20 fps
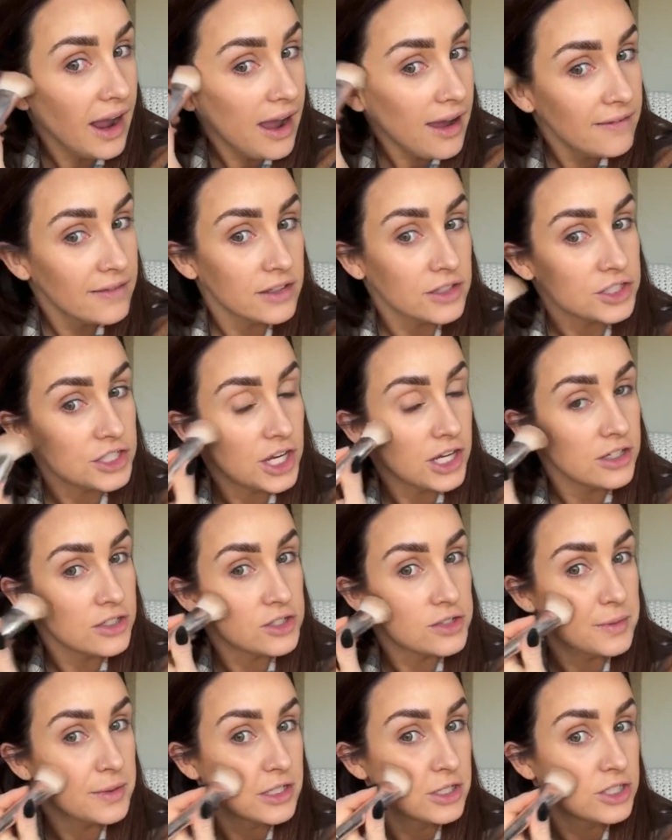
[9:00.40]
I haven't
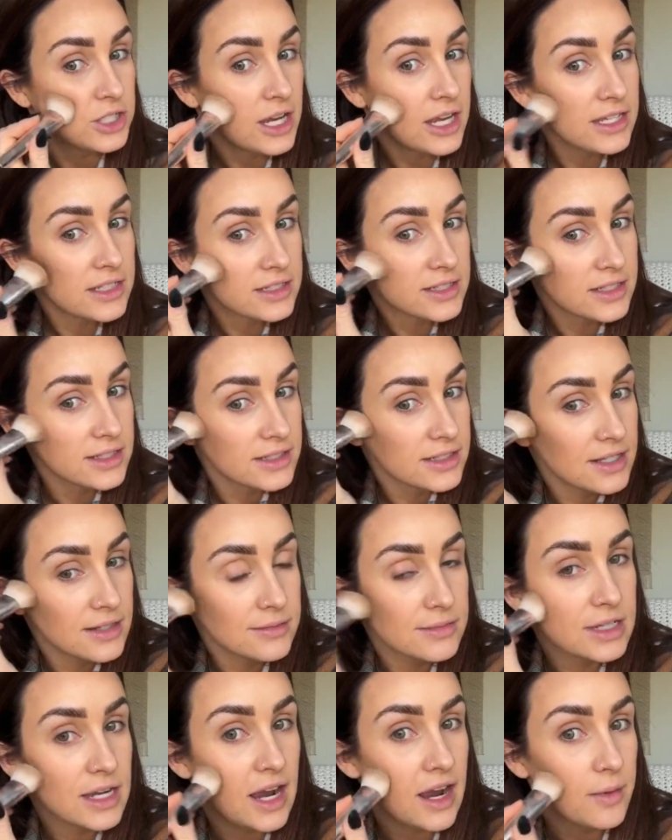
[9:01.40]
changed my shades in
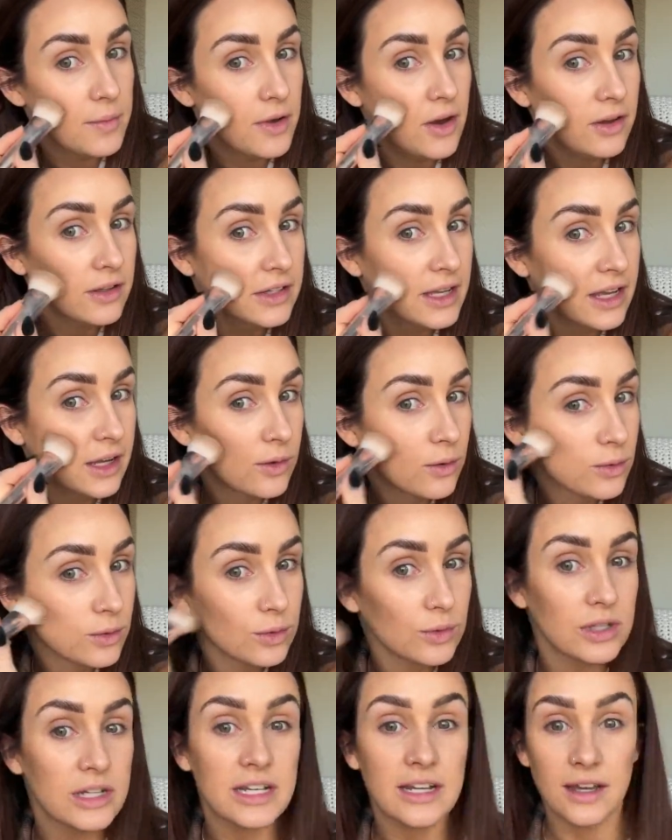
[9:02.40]
some time. I'll like
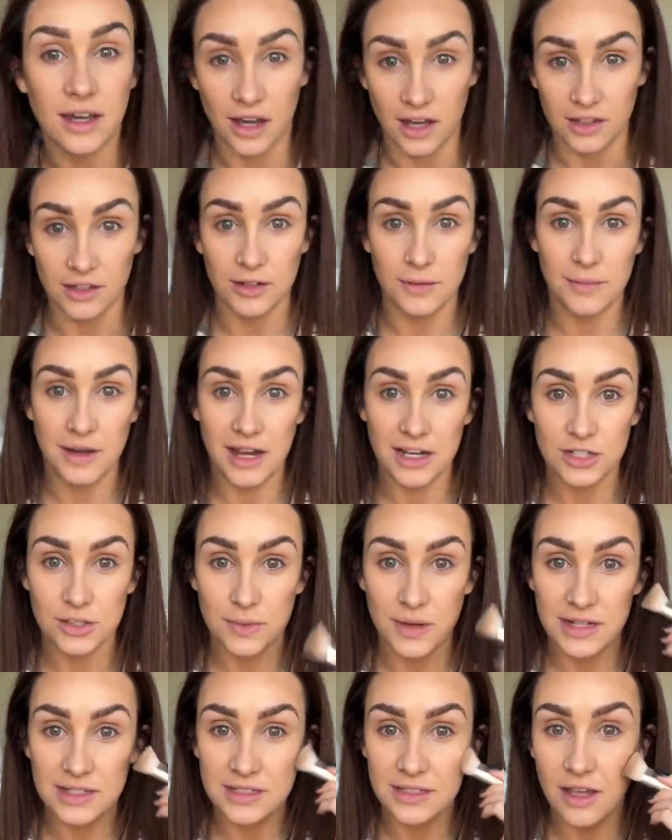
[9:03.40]
recolor
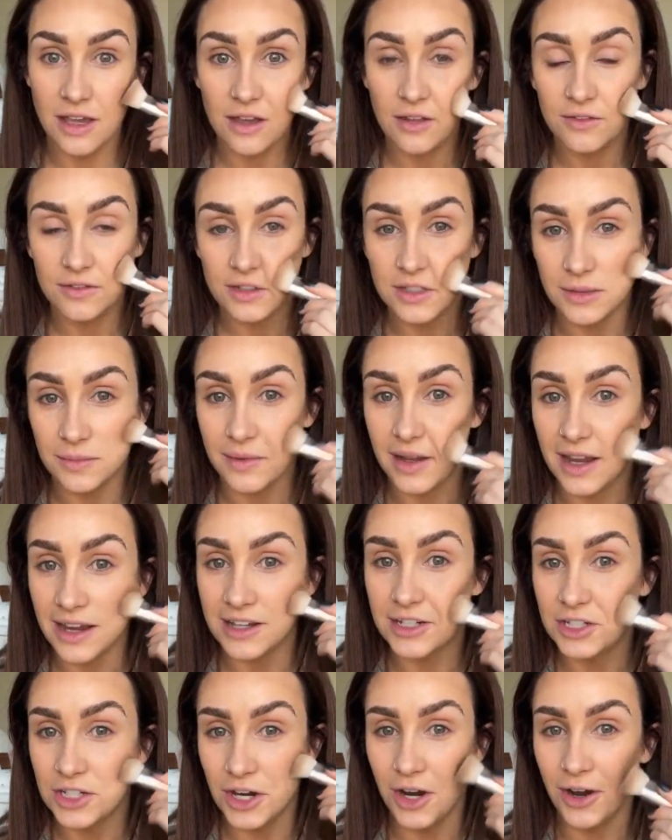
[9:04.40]
match myself to
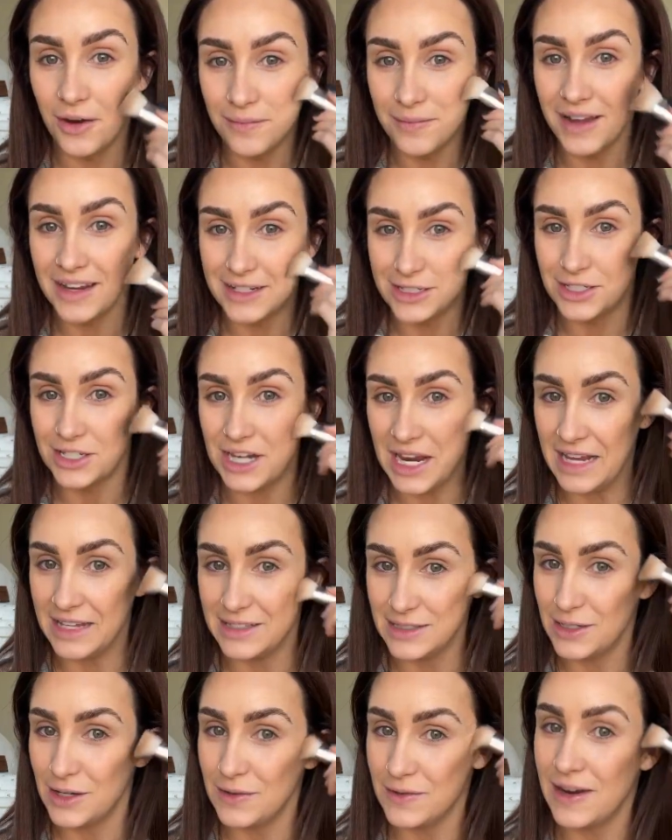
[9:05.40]
make sure my
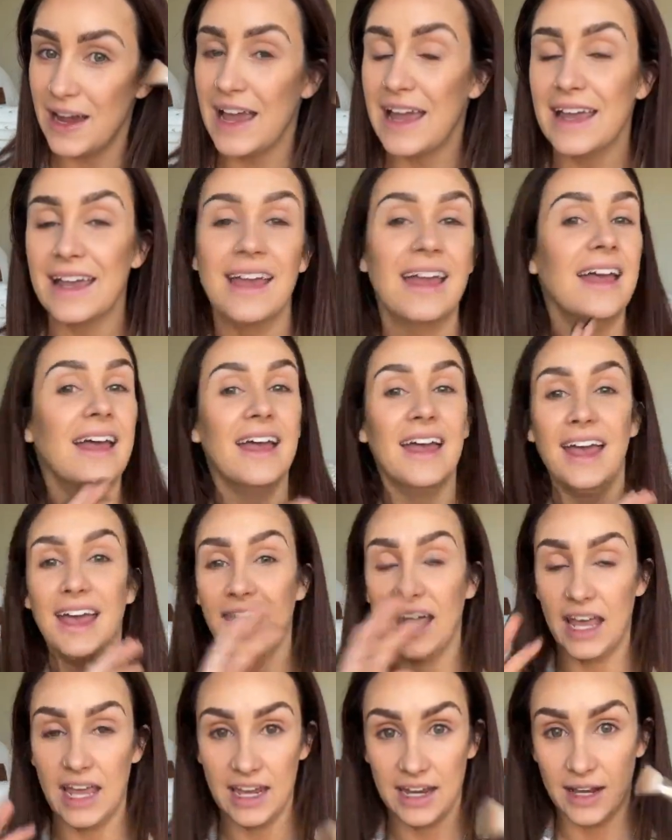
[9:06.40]
shades are right.
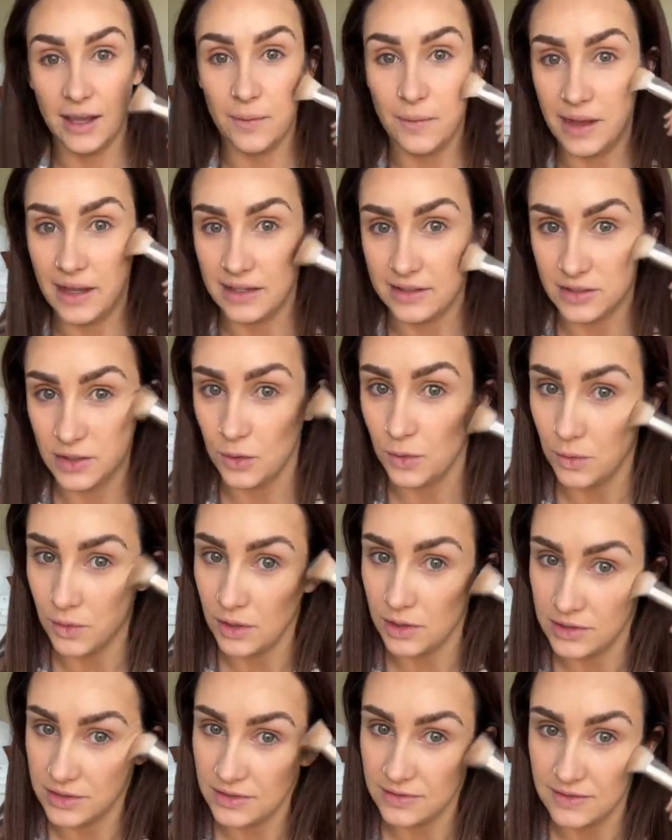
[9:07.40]
And it makes a
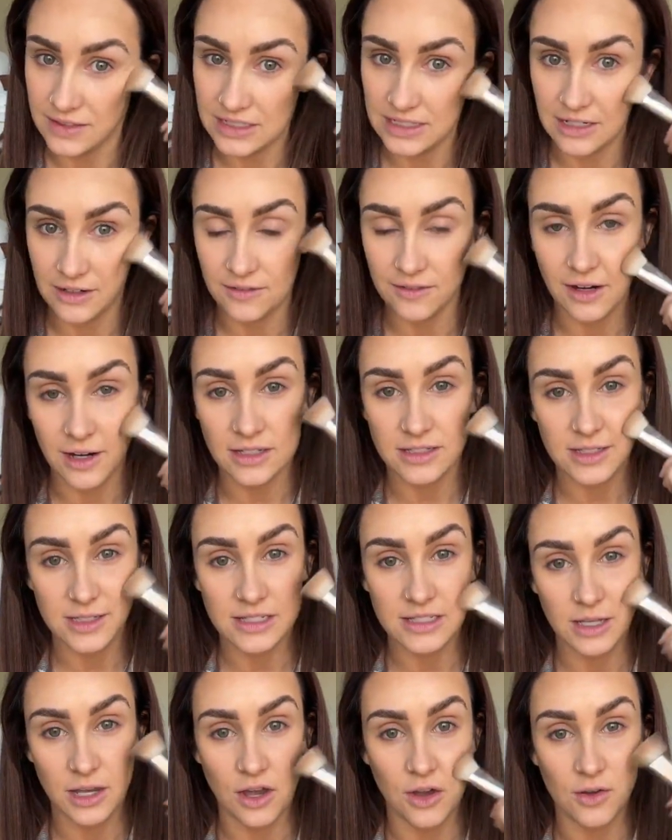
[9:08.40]
world of a difference.
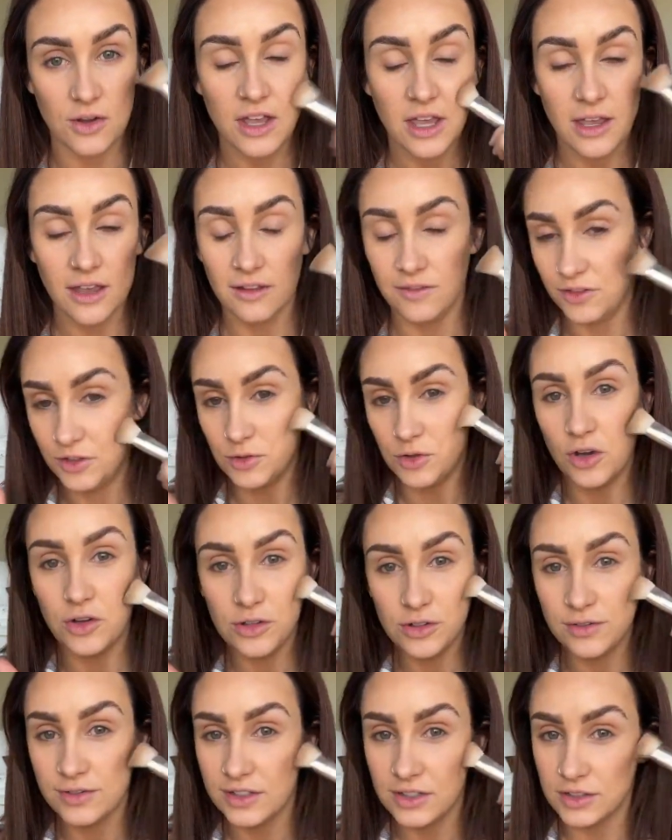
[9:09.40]
So, if you know
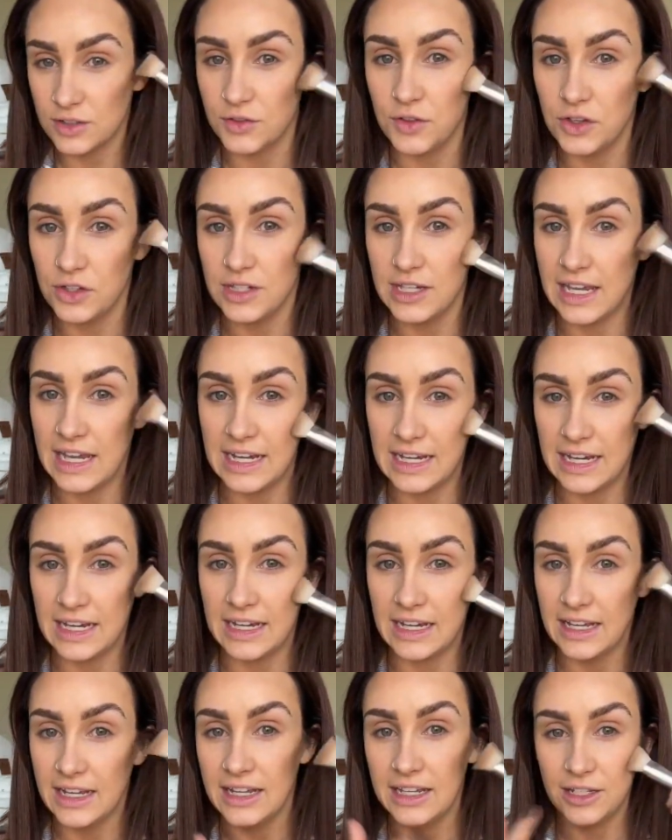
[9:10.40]
you've
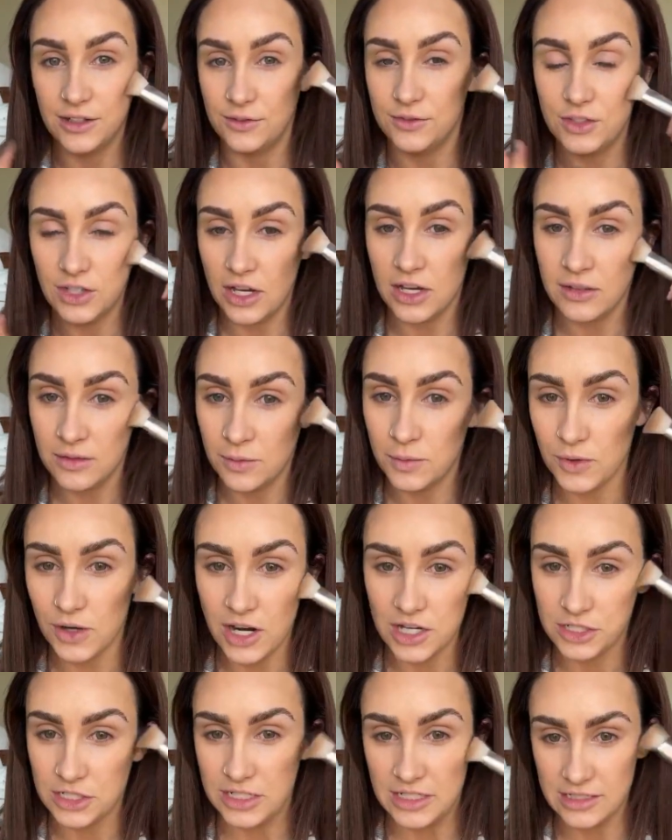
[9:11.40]
exfoliated, you've done the
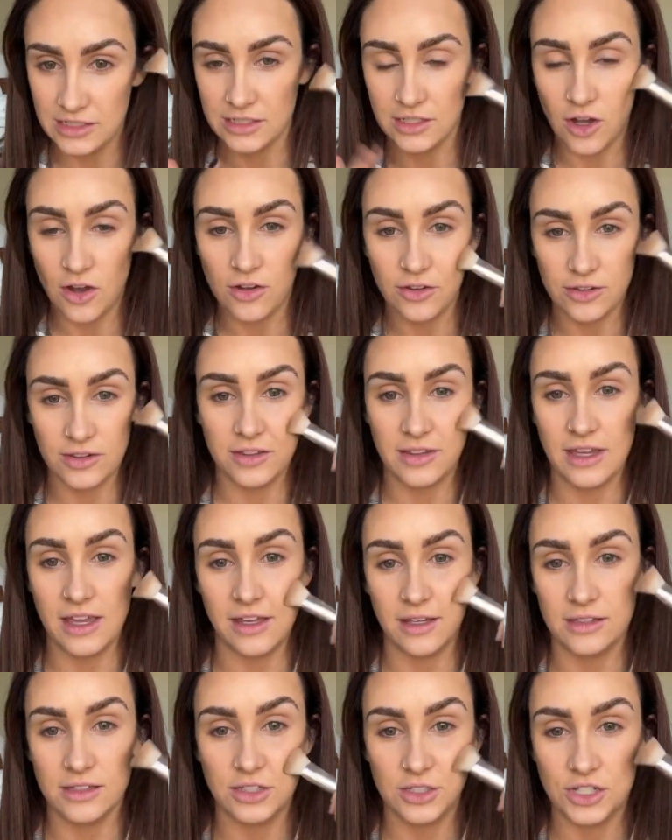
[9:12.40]
brushes, all the
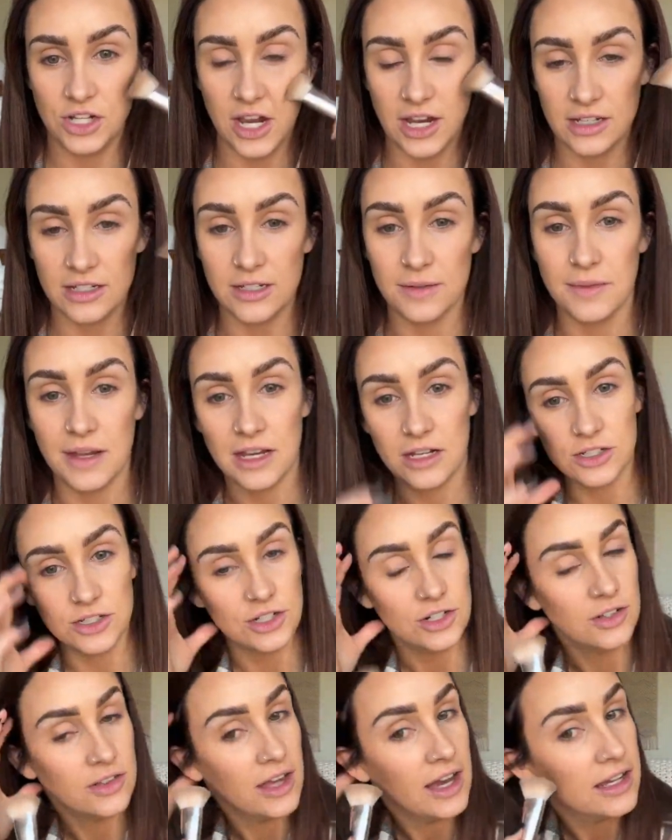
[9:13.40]
things, check to make
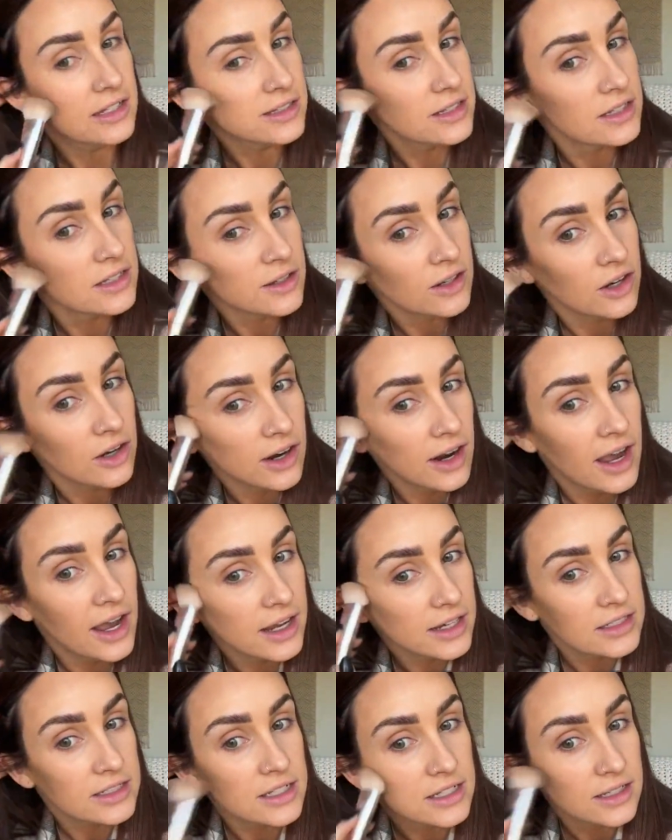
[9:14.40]
sure that's
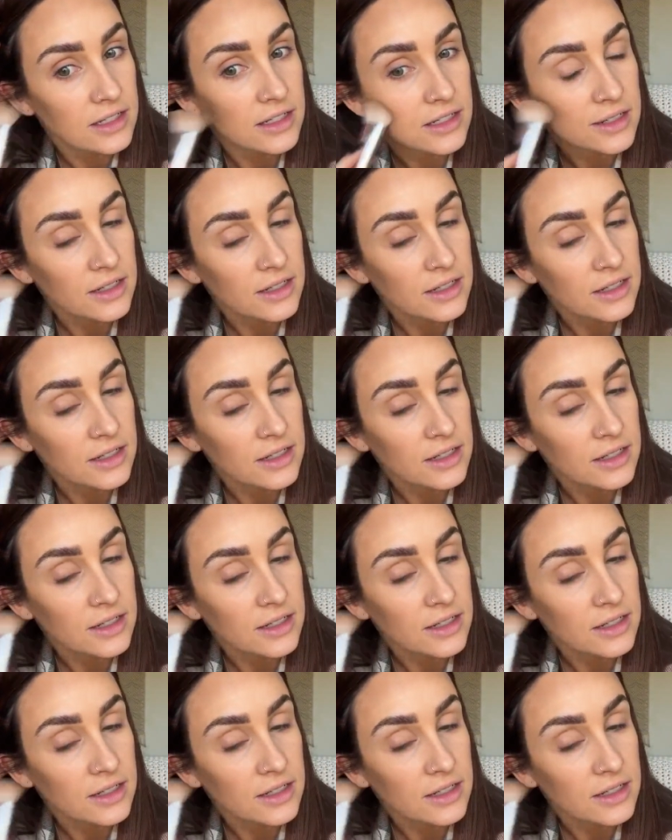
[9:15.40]
correct.